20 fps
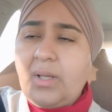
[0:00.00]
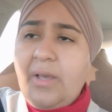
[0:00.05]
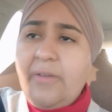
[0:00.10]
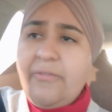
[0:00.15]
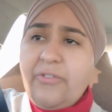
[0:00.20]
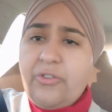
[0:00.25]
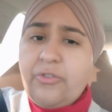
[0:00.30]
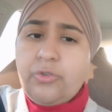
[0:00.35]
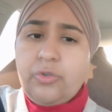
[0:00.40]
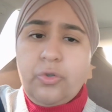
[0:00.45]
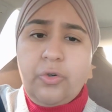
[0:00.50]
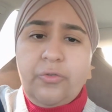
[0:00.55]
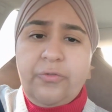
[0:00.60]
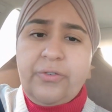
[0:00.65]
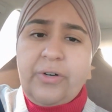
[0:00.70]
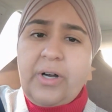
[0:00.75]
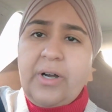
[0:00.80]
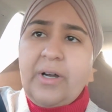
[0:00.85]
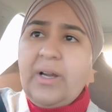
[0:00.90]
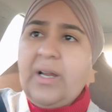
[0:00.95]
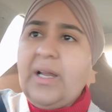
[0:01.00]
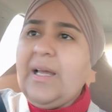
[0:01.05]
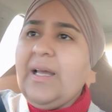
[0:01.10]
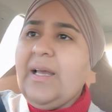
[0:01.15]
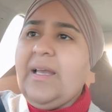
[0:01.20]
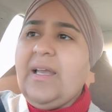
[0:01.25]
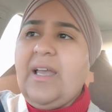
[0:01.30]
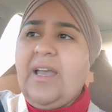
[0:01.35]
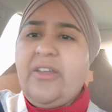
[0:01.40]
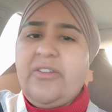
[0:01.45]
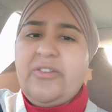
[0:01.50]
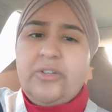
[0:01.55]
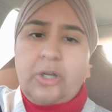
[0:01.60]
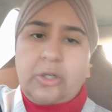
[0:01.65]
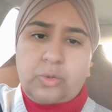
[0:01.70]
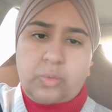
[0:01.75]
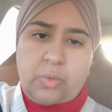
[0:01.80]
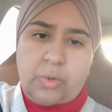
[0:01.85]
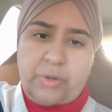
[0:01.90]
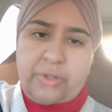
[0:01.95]
If it's too far, it's
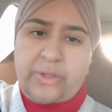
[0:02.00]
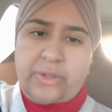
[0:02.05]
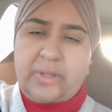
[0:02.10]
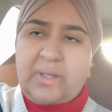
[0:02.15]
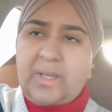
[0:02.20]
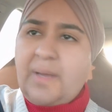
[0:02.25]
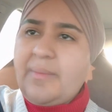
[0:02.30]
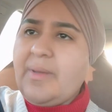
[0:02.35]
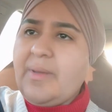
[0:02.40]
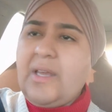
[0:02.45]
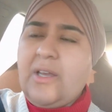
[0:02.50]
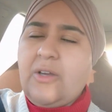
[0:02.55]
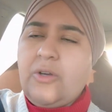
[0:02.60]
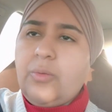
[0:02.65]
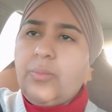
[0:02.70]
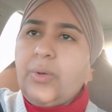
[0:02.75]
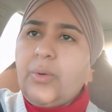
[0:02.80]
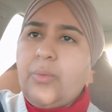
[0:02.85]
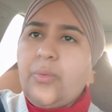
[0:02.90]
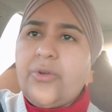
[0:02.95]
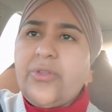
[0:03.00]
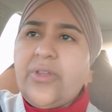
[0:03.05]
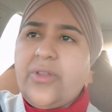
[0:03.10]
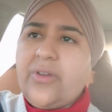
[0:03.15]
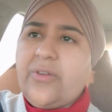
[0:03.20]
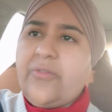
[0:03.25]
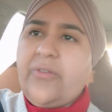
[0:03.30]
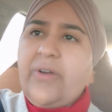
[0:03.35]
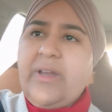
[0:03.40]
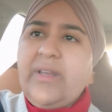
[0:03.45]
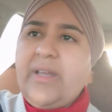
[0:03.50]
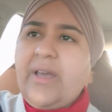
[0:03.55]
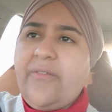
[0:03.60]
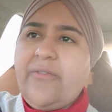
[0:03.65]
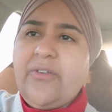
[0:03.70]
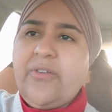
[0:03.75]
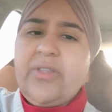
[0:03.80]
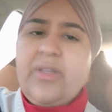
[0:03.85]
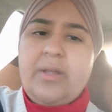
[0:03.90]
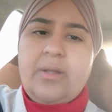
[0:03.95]
not worth it. I mean, it could be worth it, great,
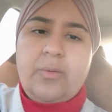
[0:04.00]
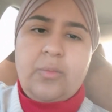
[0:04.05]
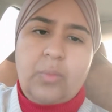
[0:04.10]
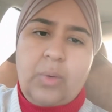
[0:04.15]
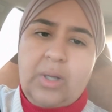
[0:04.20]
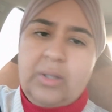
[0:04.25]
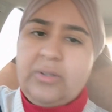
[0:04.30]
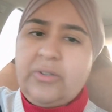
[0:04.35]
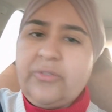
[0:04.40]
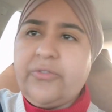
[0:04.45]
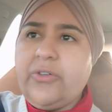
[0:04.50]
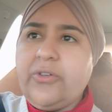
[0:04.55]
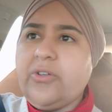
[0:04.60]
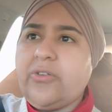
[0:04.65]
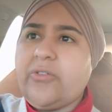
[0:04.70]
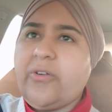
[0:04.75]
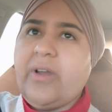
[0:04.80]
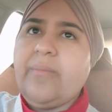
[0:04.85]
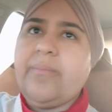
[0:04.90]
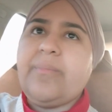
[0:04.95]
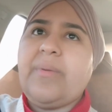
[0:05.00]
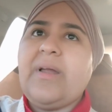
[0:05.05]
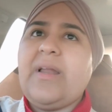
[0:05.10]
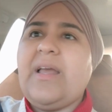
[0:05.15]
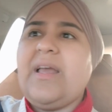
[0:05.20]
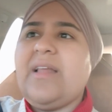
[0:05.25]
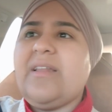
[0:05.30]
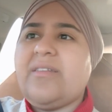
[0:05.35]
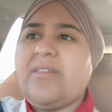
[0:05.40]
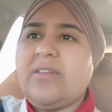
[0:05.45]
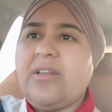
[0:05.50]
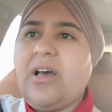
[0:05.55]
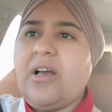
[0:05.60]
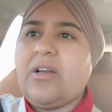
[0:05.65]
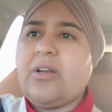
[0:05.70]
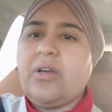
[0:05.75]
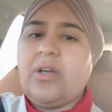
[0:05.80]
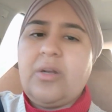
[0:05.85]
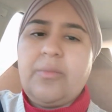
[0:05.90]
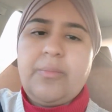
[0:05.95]
everything wonderful, great, but it's
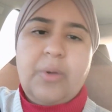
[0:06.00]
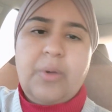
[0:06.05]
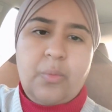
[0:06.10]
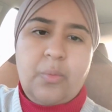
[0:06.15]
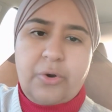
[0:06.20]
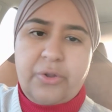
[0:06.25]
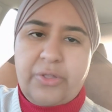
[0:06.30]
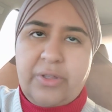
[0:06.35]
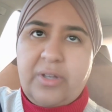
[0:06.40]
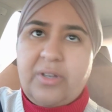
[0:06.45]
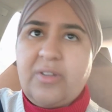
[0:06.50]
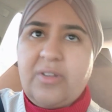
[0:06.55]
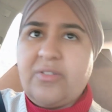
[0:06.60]
not going to be worth it.